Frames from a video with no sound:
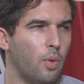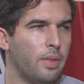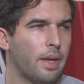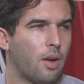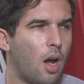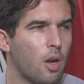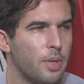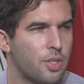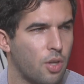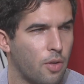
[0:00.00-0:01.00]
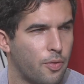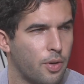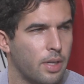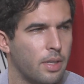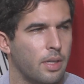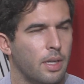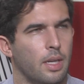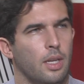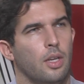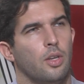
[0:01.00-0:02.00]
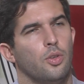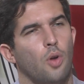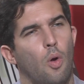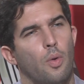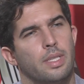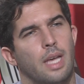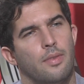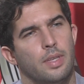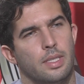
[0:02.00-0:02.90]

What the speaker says: the economy is suffering, you always have this